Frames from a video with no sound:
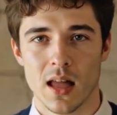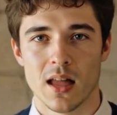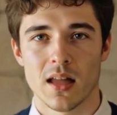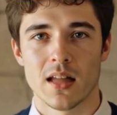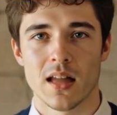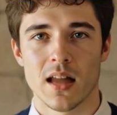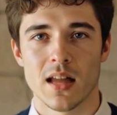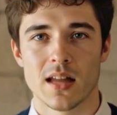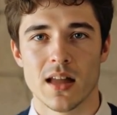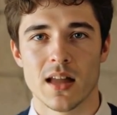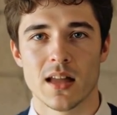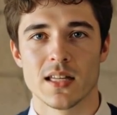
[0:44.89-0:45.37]

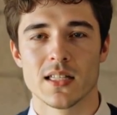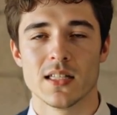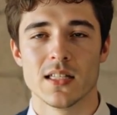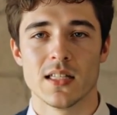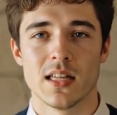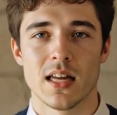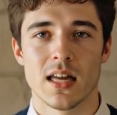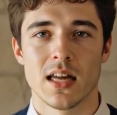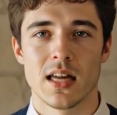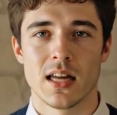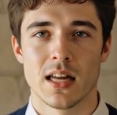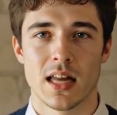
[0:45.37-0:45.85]
Next,
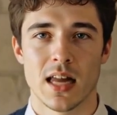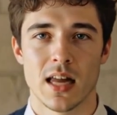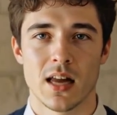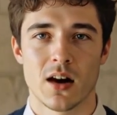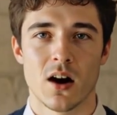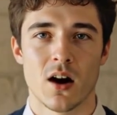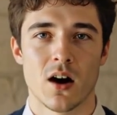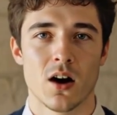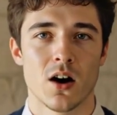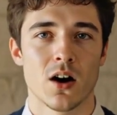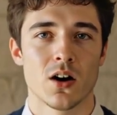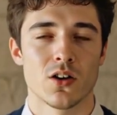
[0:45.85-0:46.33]
click
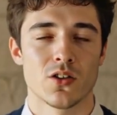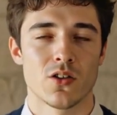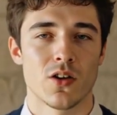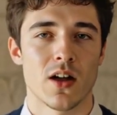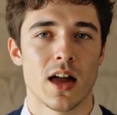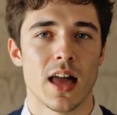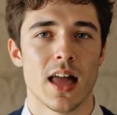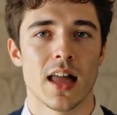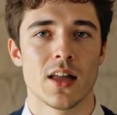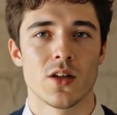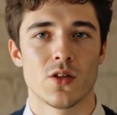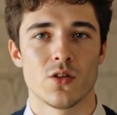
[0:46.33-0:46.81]
on
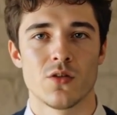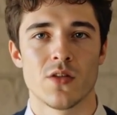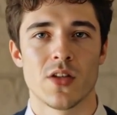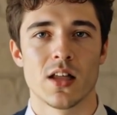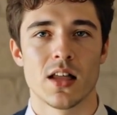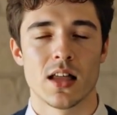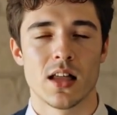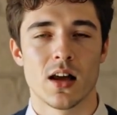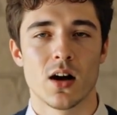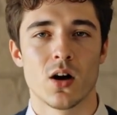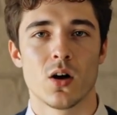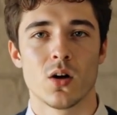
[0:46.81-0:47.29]
Create New
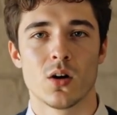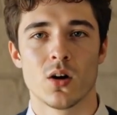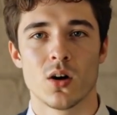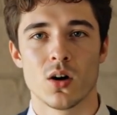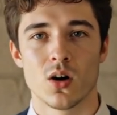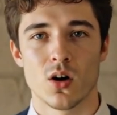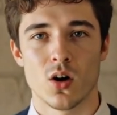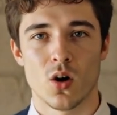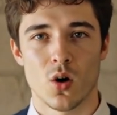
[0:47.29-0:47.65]
Video